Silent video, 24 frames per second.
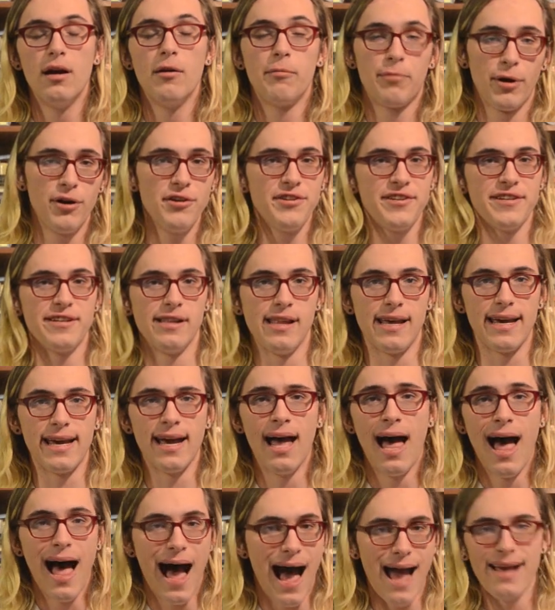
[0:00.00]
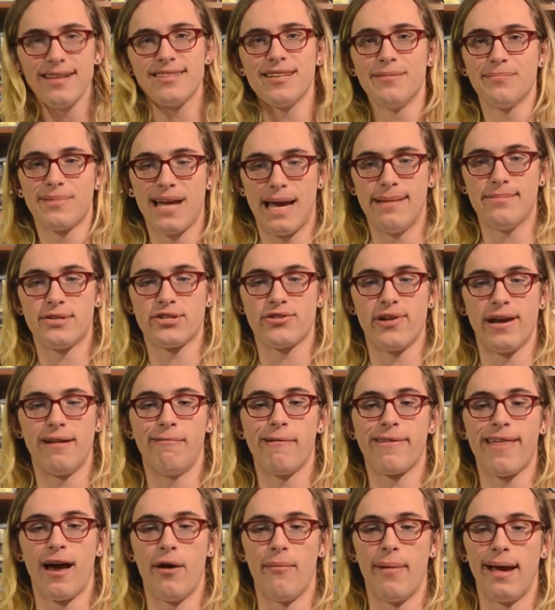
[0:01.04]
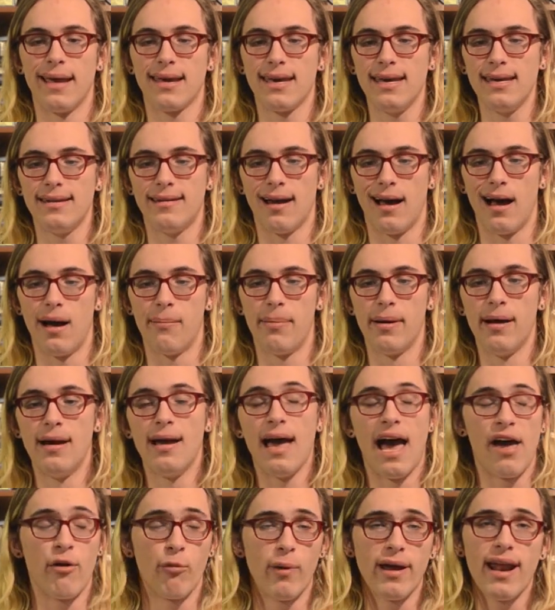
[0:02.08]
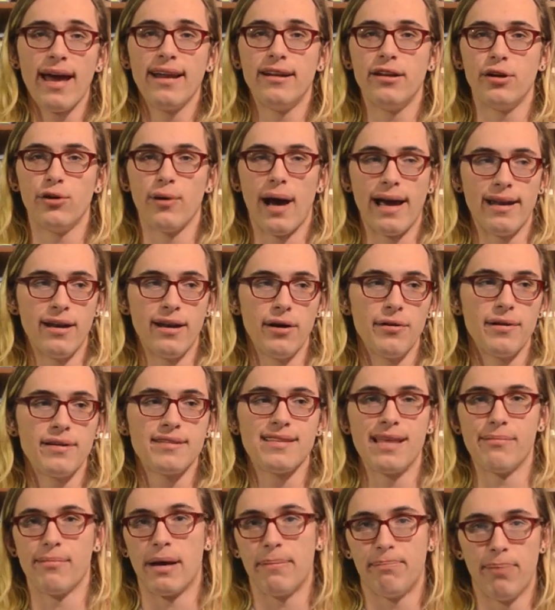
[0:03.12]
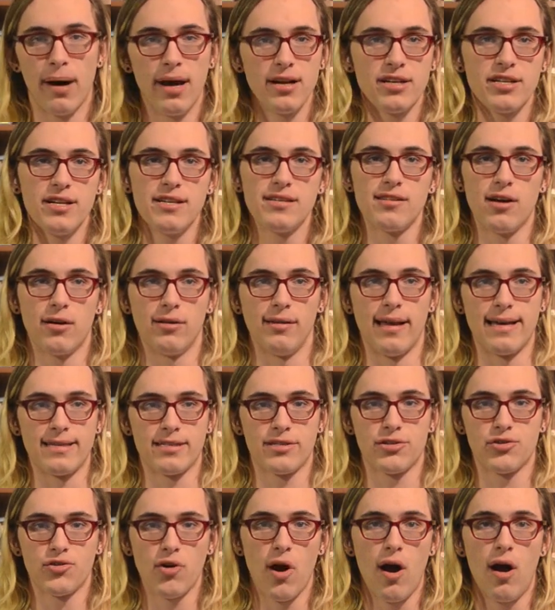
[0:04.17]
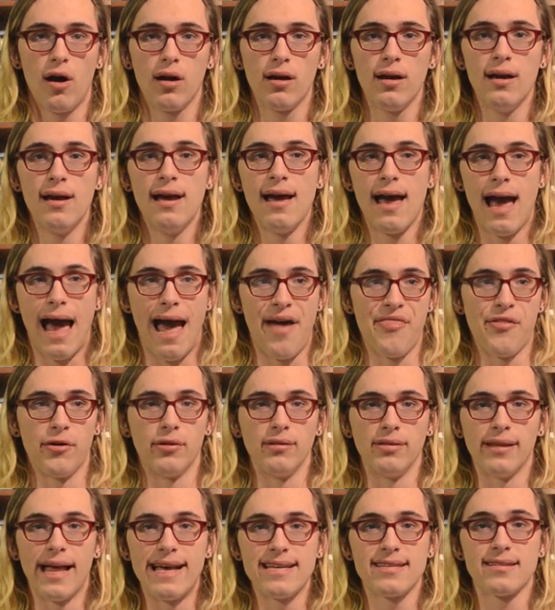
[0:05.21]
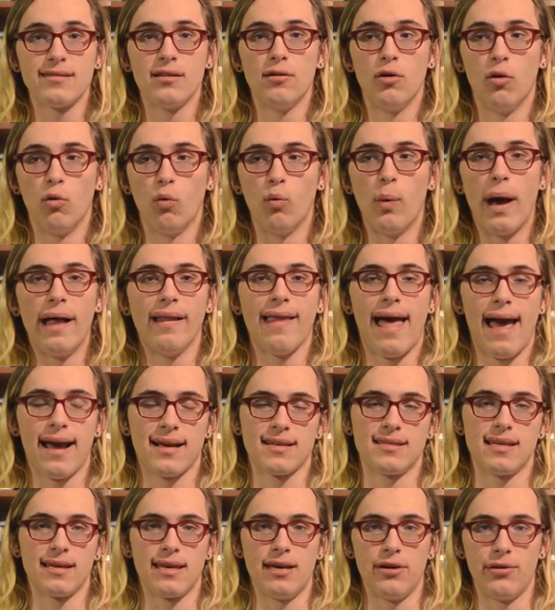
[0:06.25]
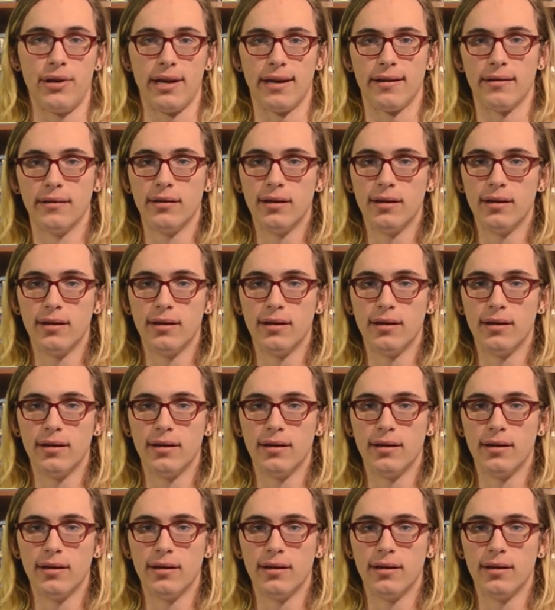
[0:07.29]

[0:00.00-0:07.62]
Personally, I sometimes train without my gi top, and when I do, I notice that my punches are less strong and they're less well executed.